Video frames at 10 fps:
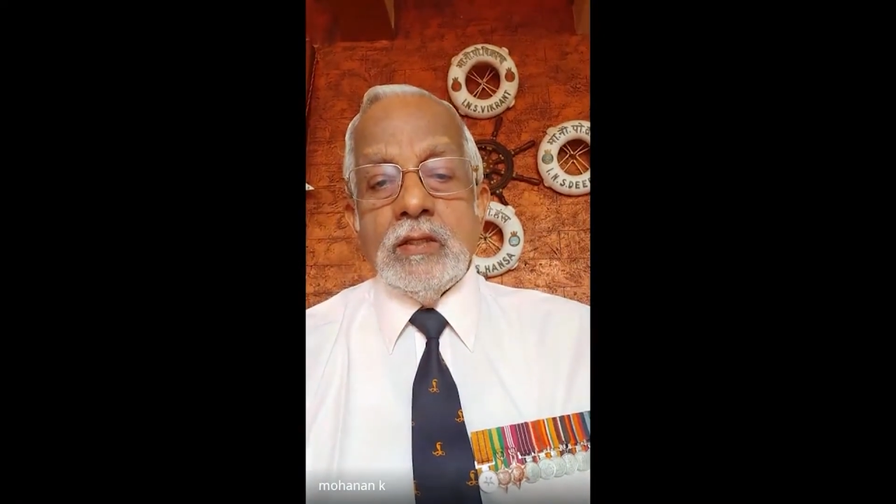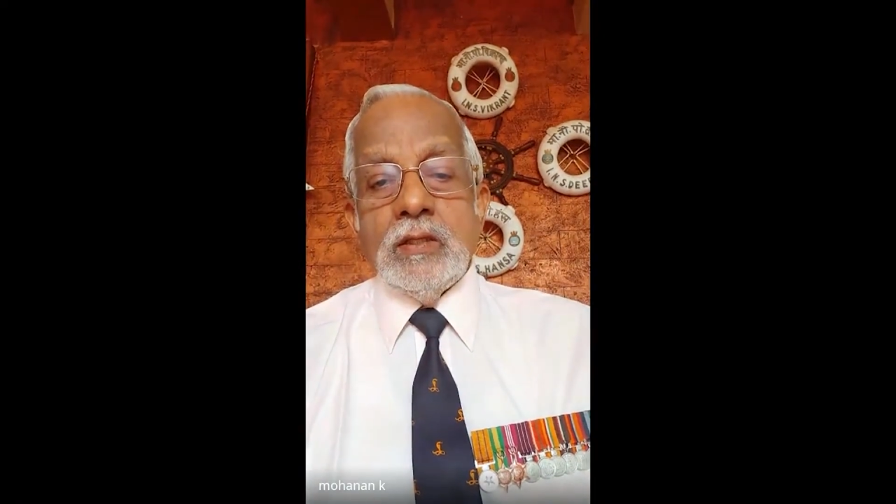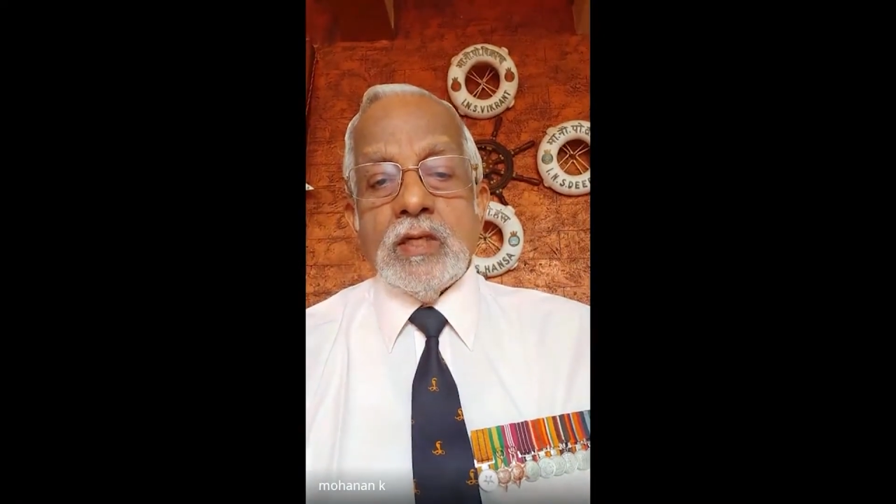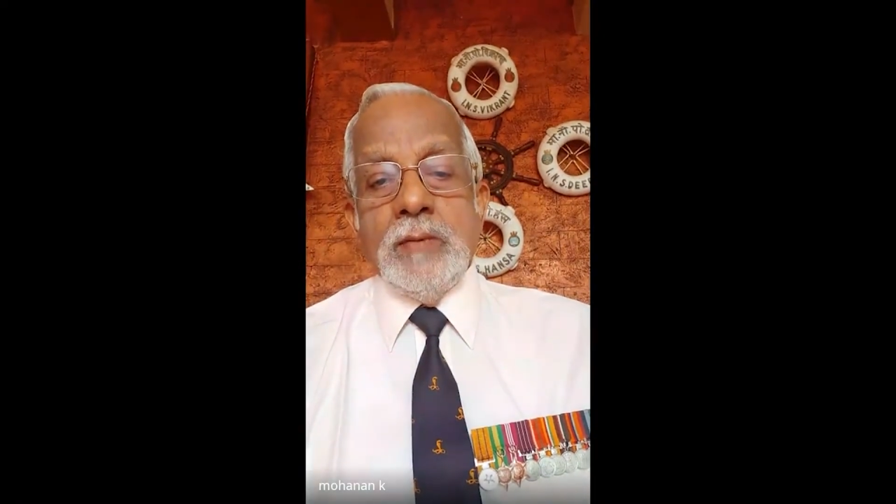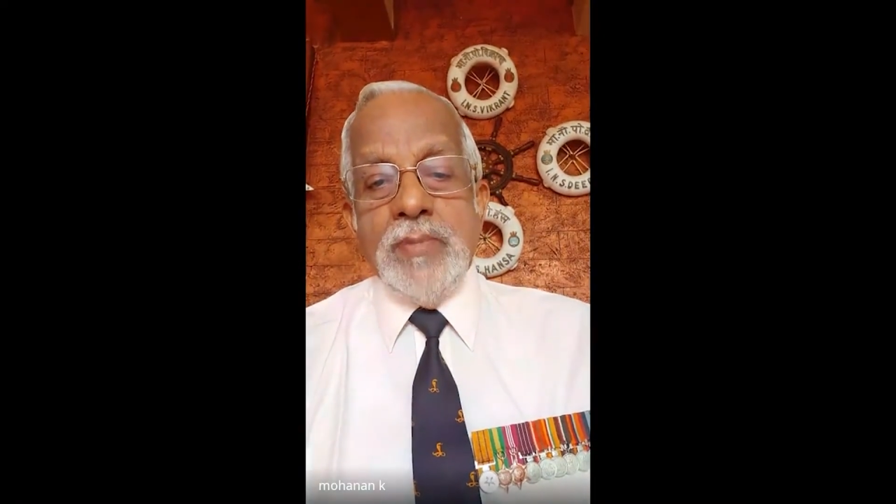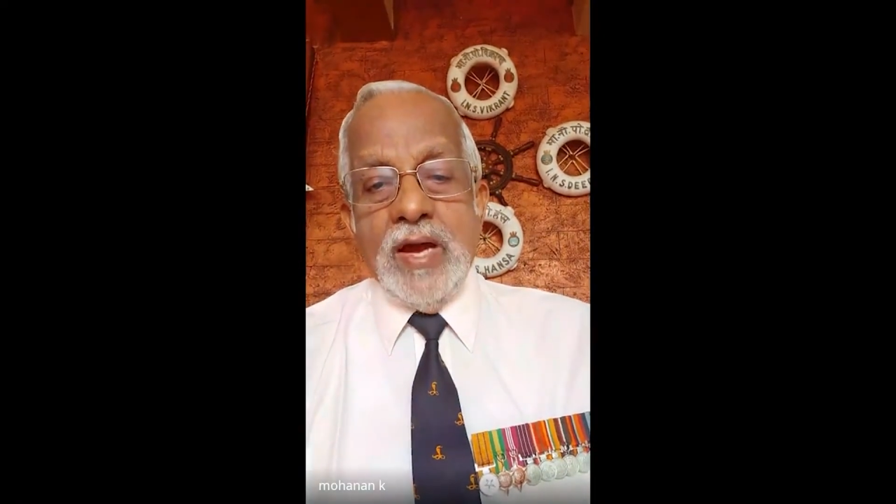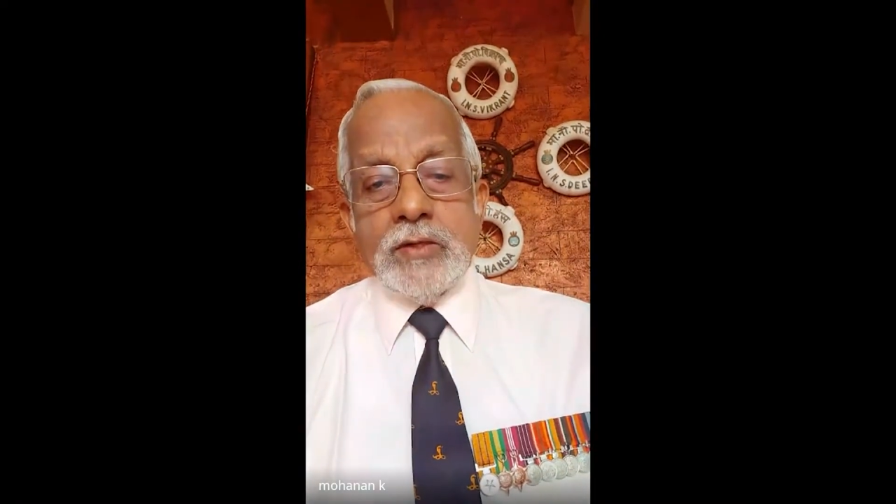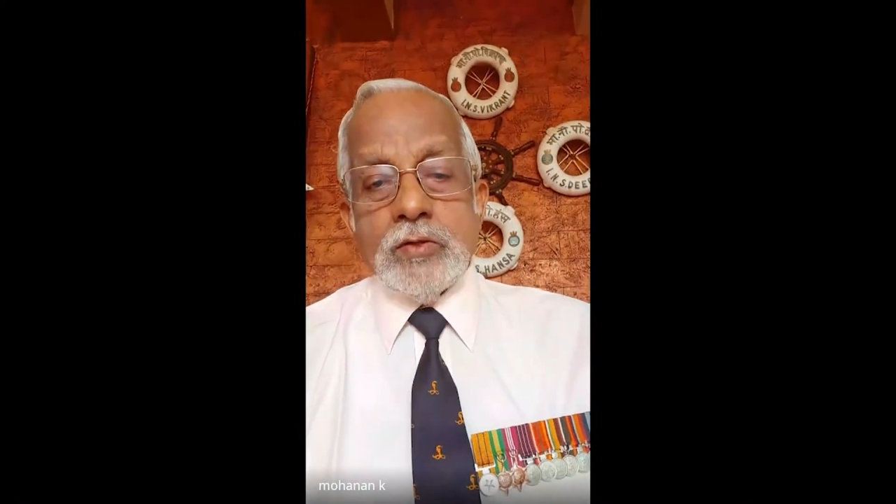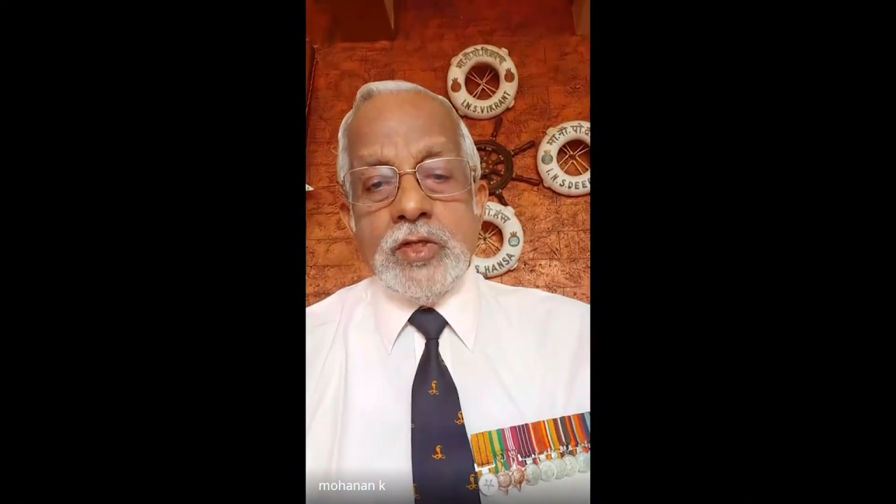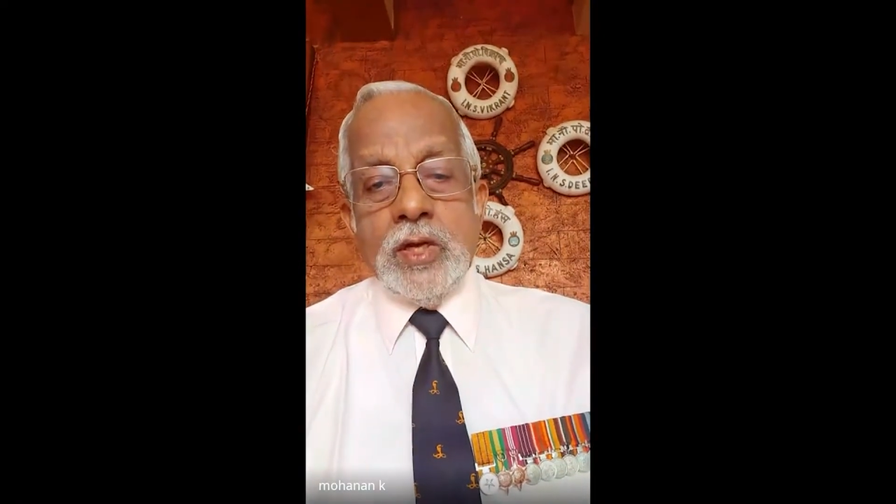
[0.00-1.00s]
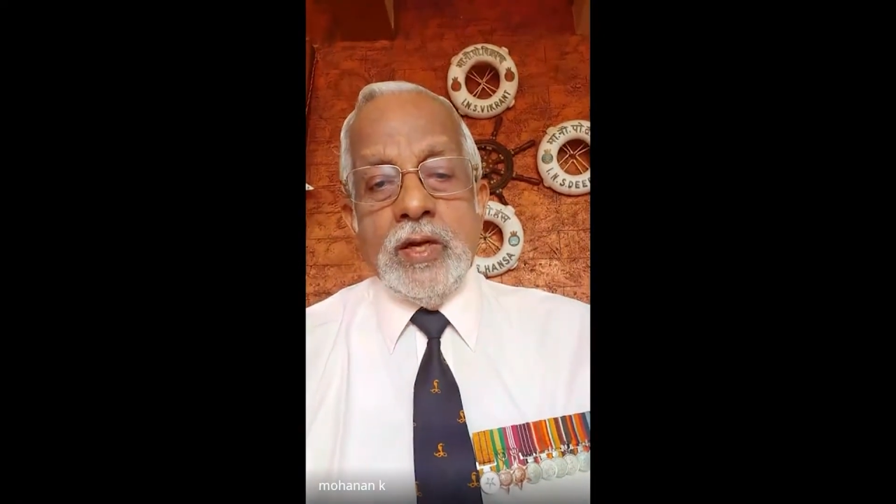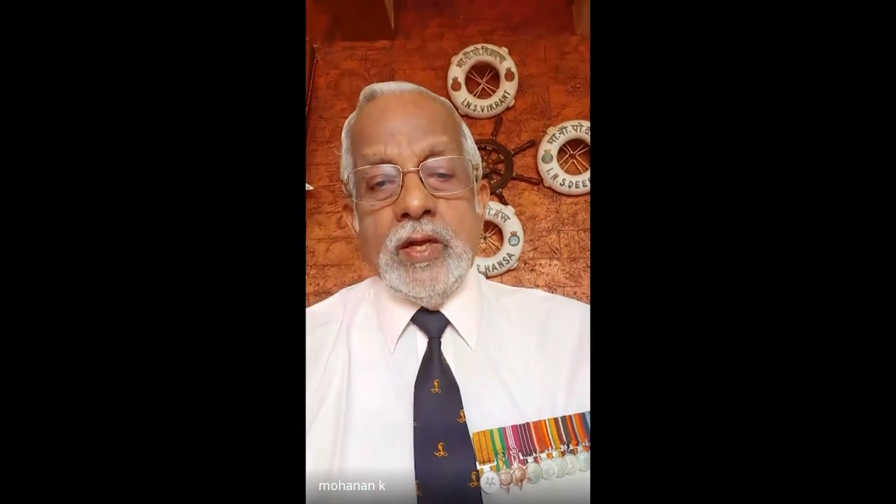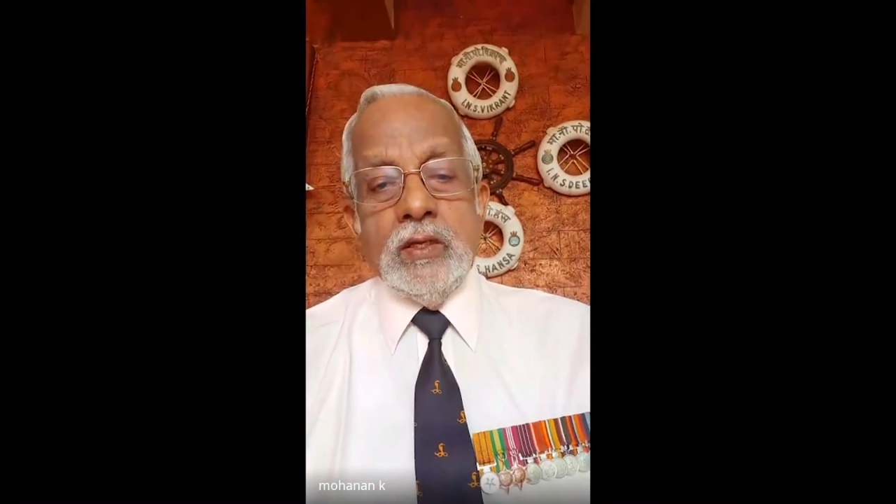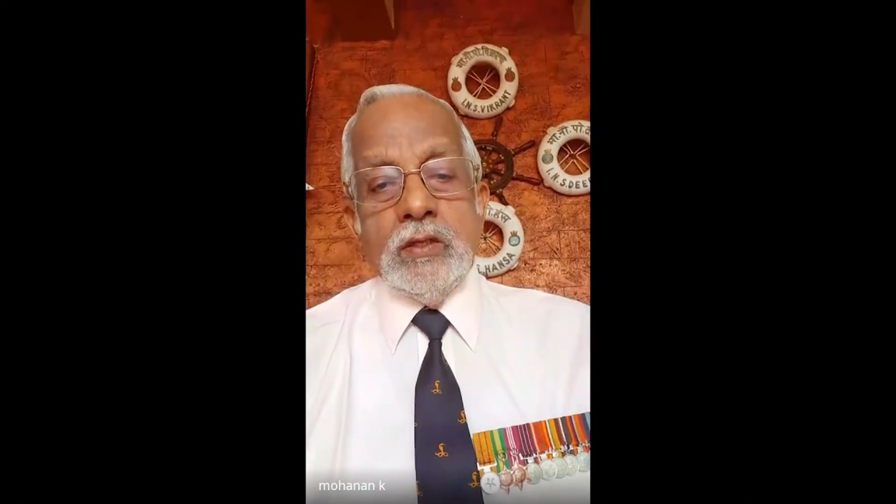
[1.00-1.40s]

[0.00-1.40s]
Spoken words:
come back to Chennai,